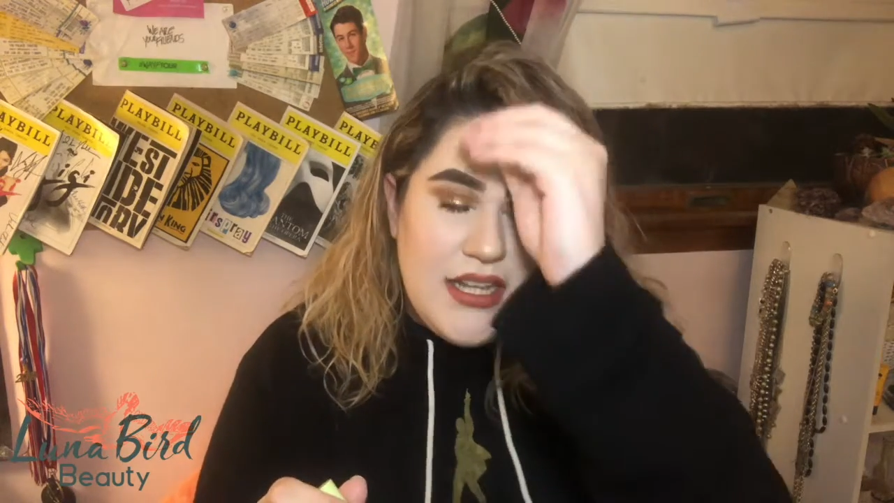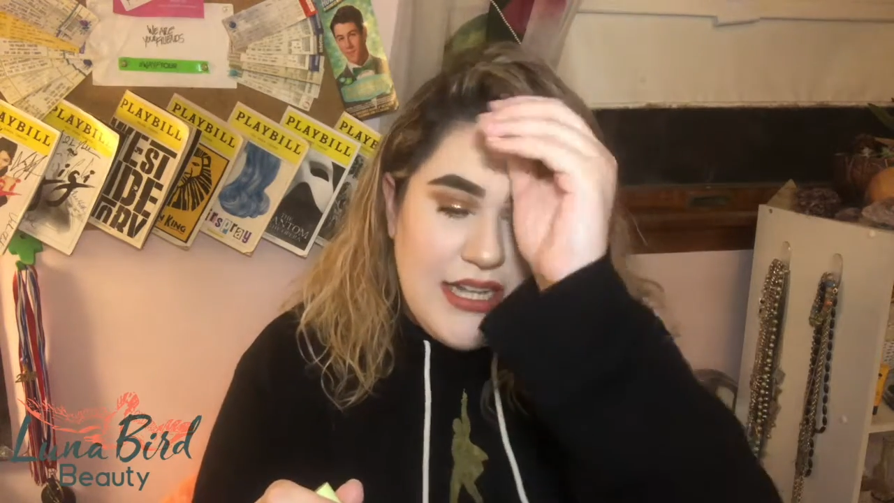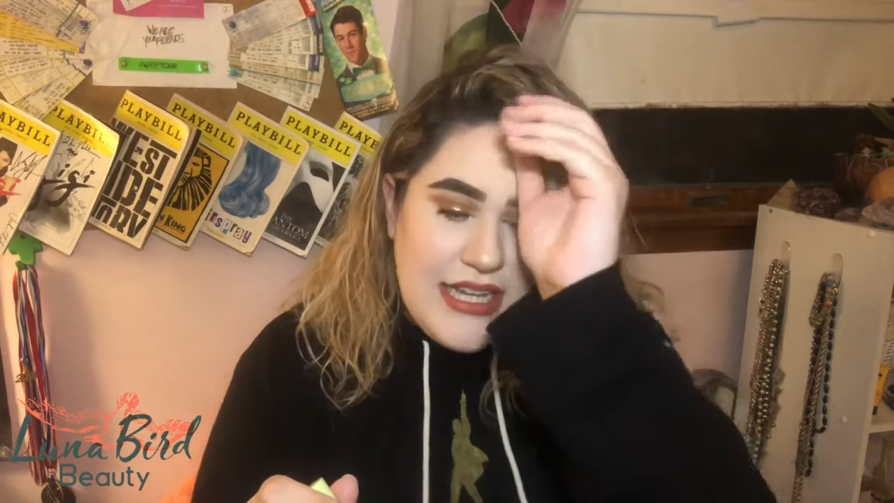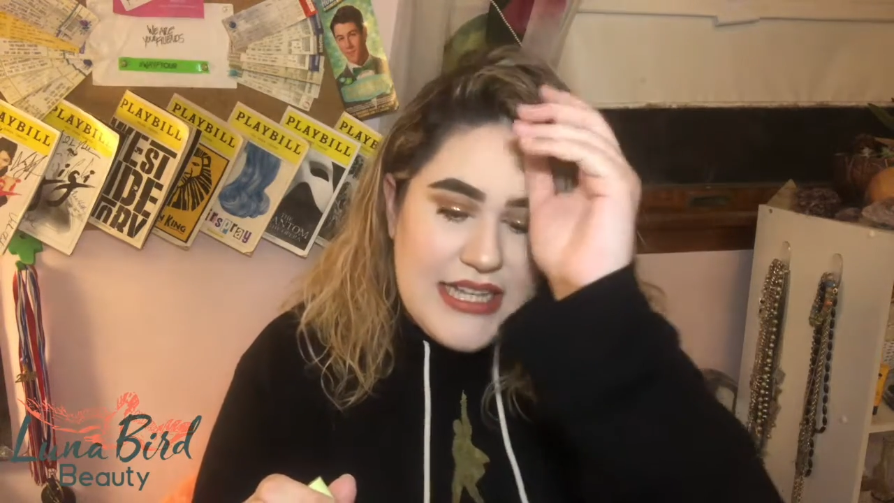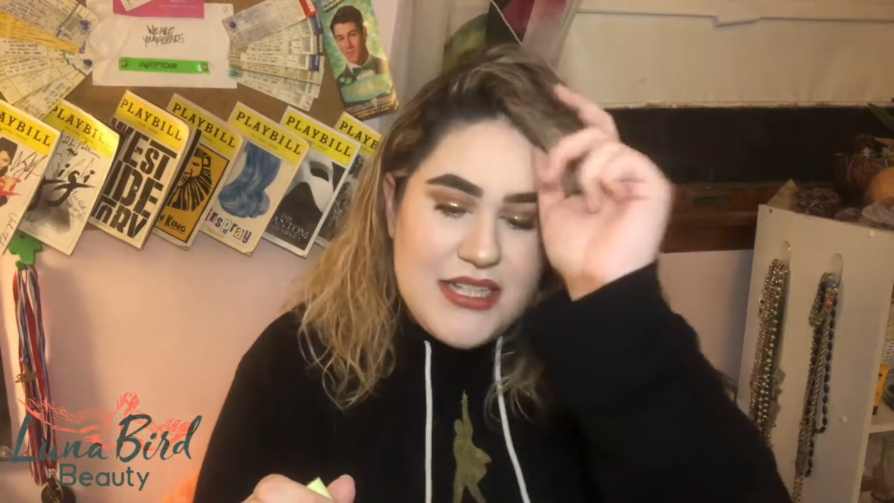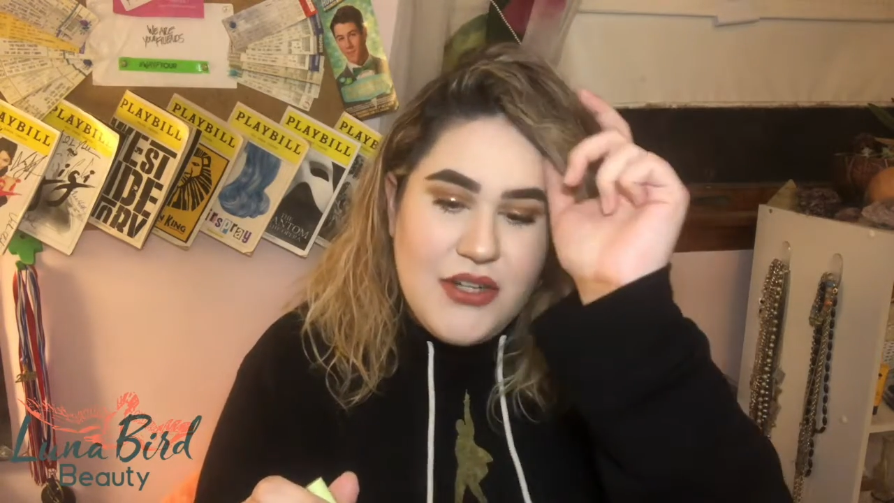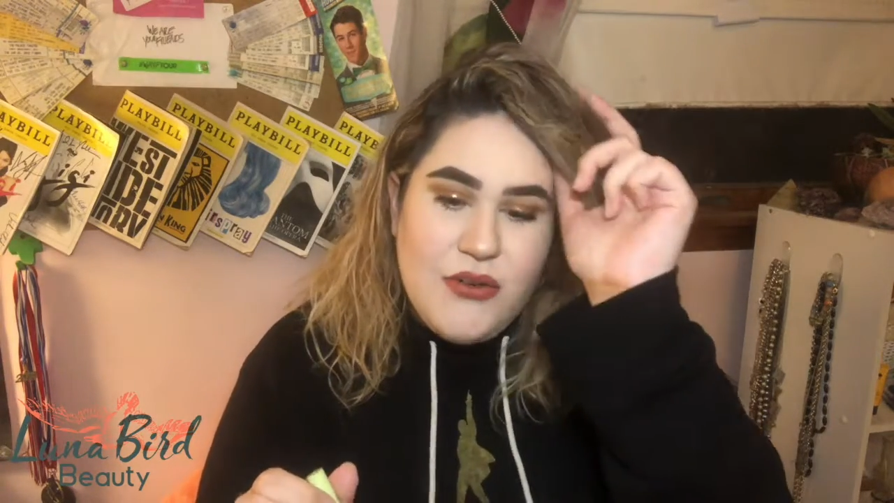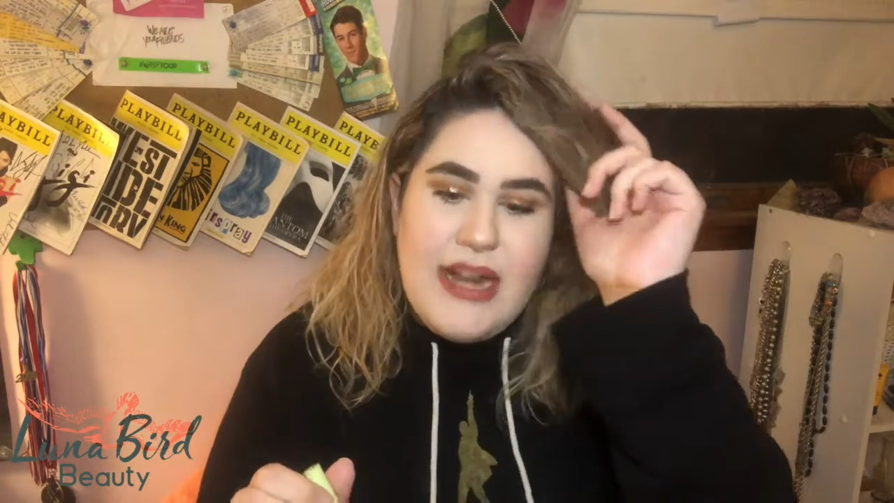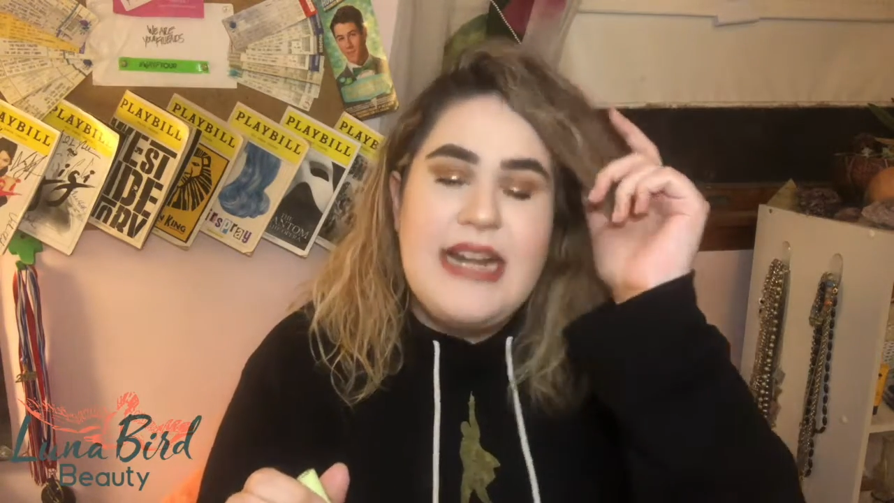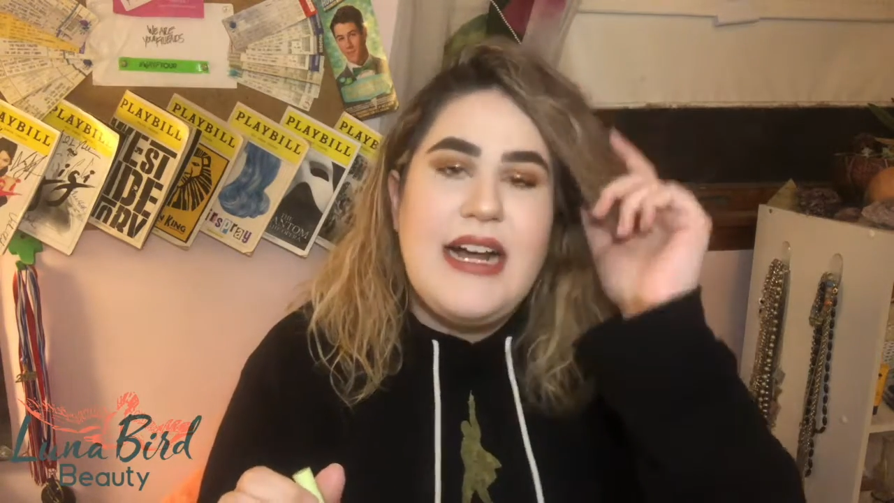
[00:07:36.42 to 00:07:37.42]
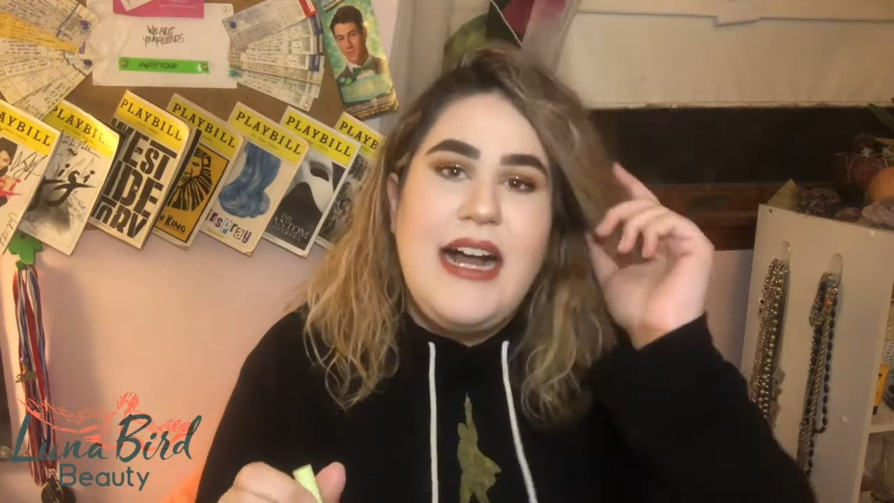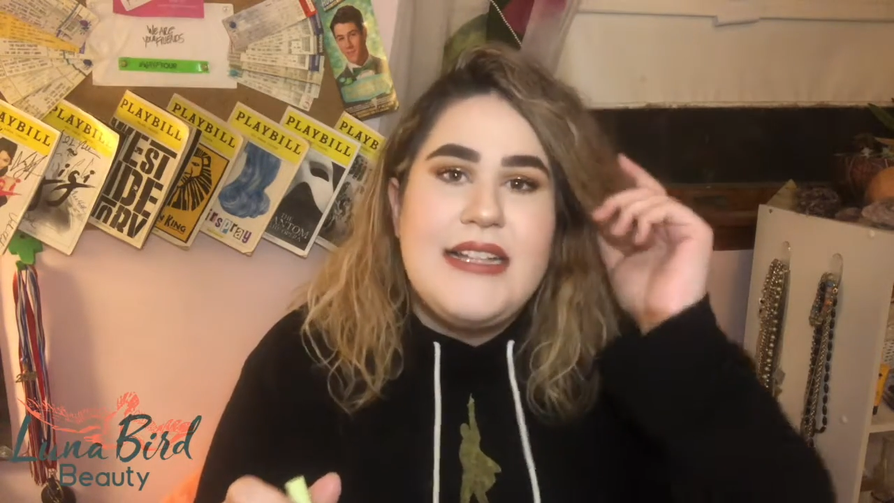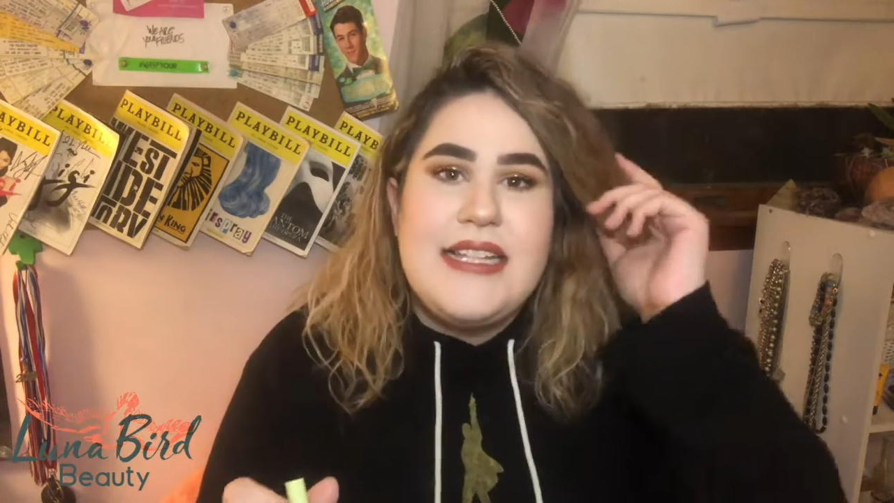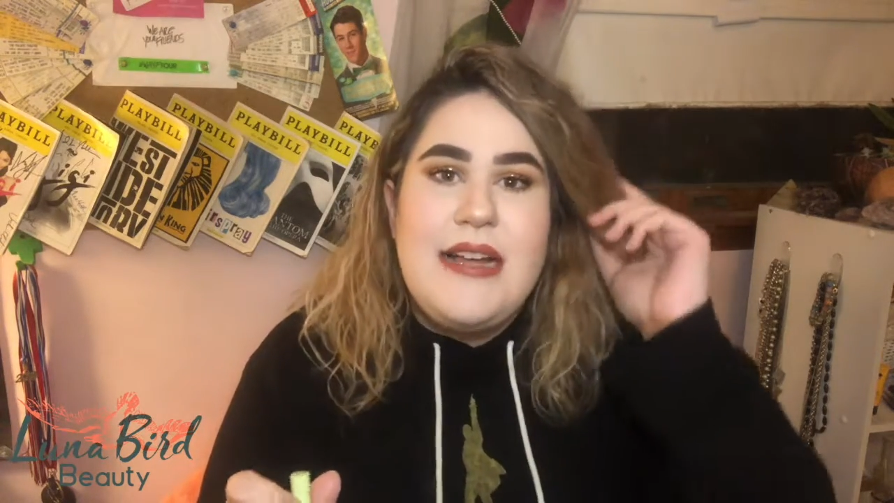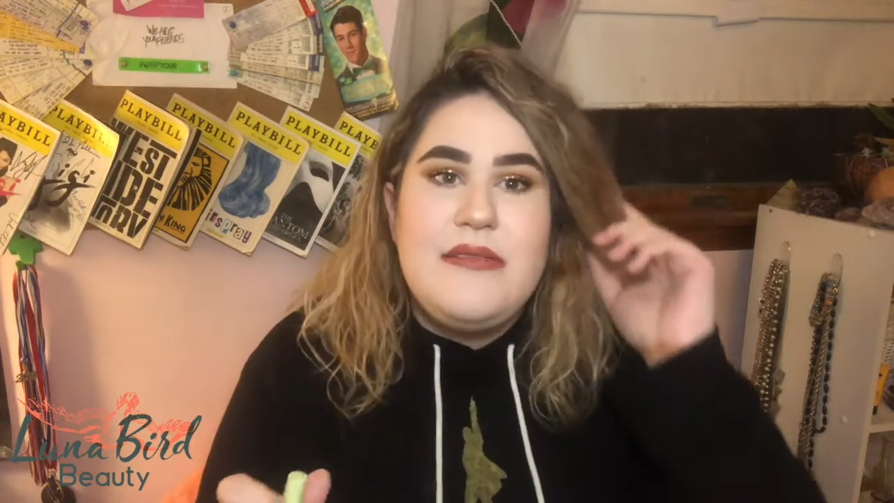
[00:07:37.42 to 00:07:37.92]
Like, it's a great
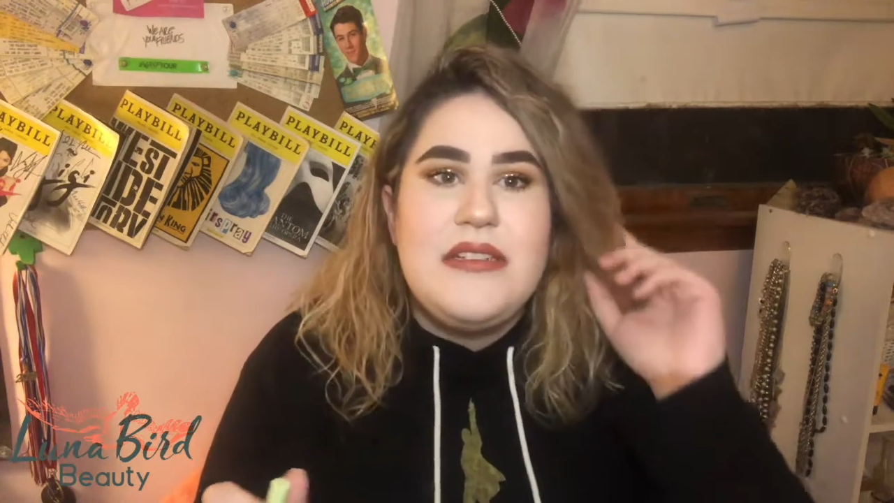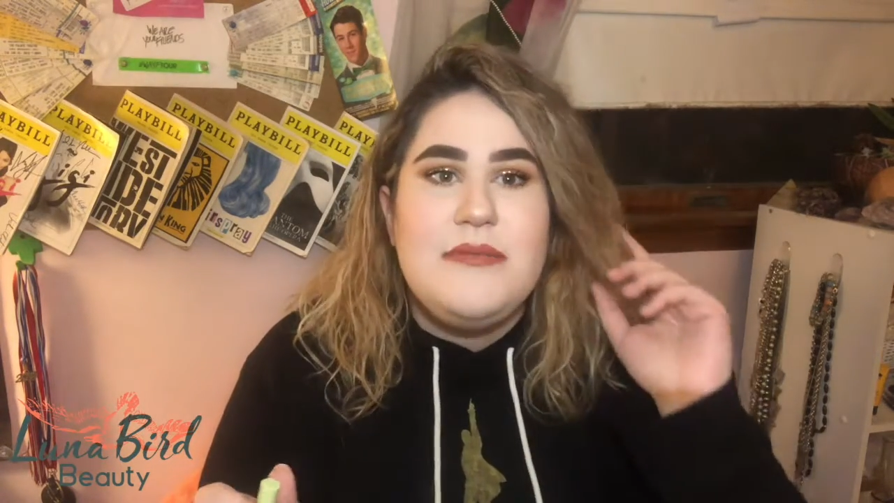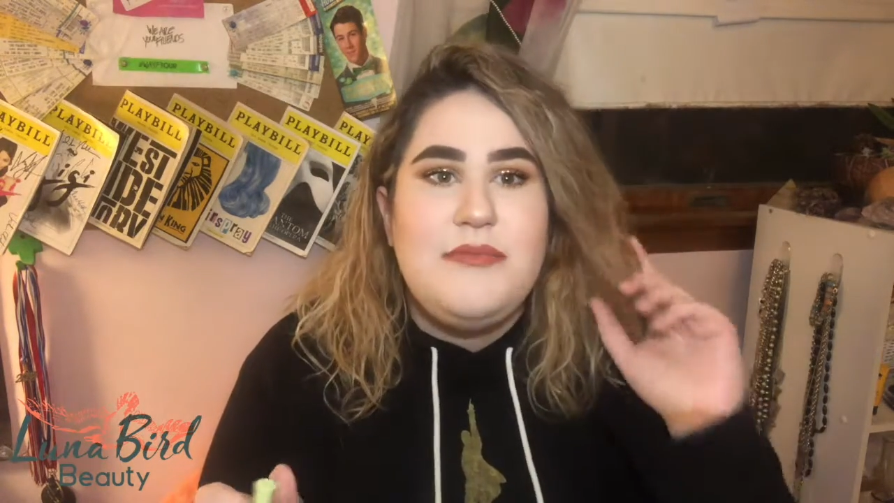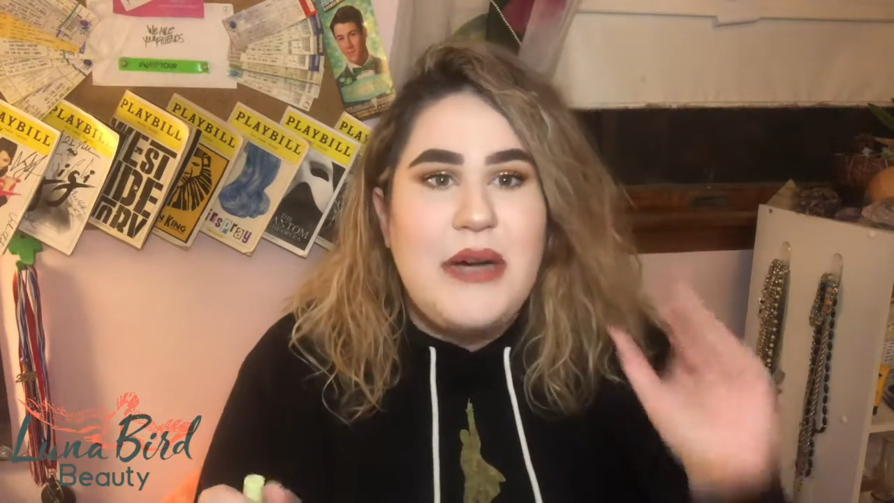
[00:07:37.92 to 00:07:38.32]
concept,